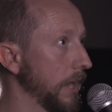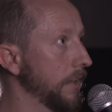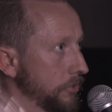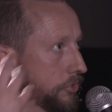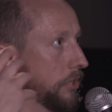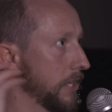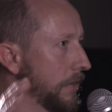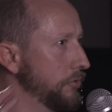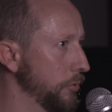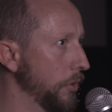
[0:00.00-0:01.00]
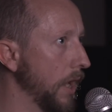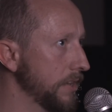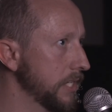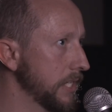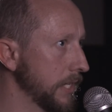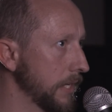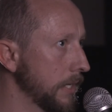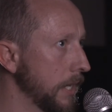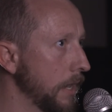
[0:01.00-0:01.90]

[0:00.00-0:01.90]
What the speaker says: and it just sort of gives you an idea